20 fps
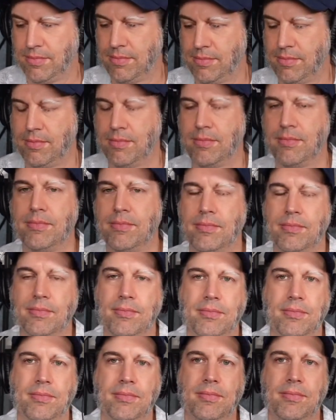
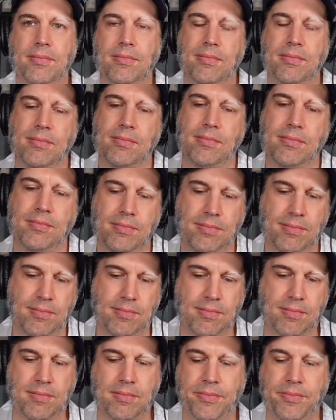
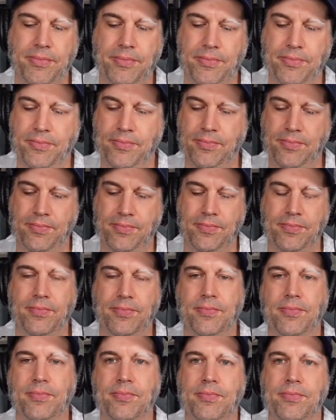
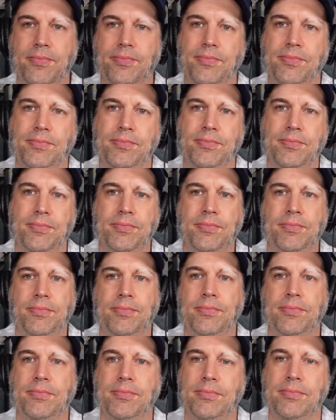
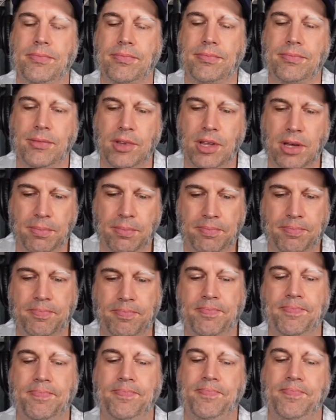
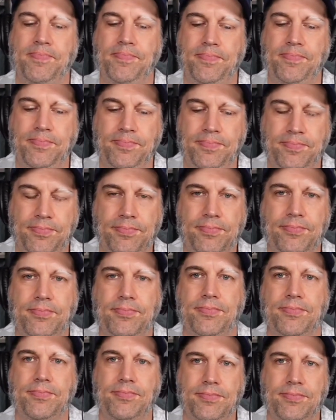
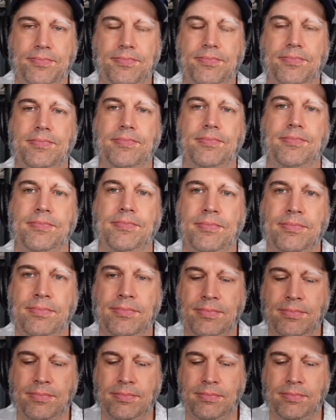
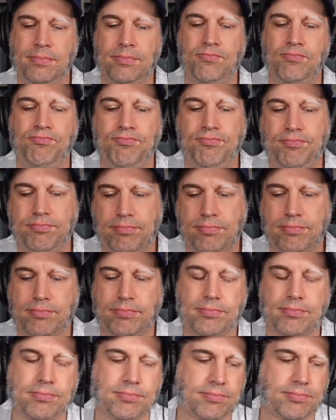The person shown says nothing.